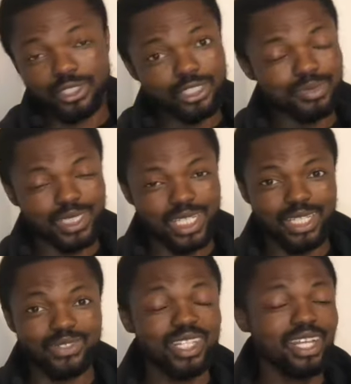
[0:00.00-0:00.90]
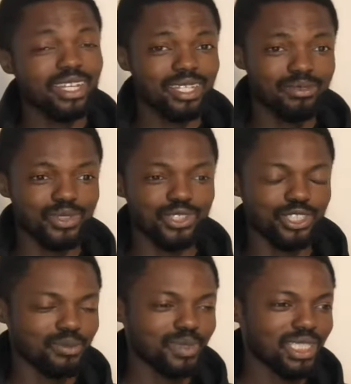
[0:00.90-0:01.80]
Trust me, guys, when I came to
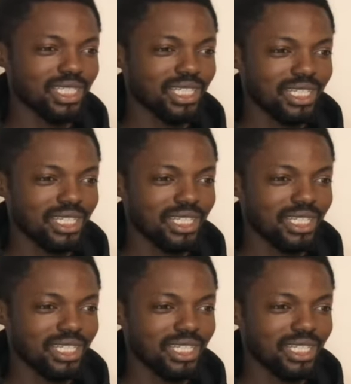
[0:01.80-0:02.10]
Germany,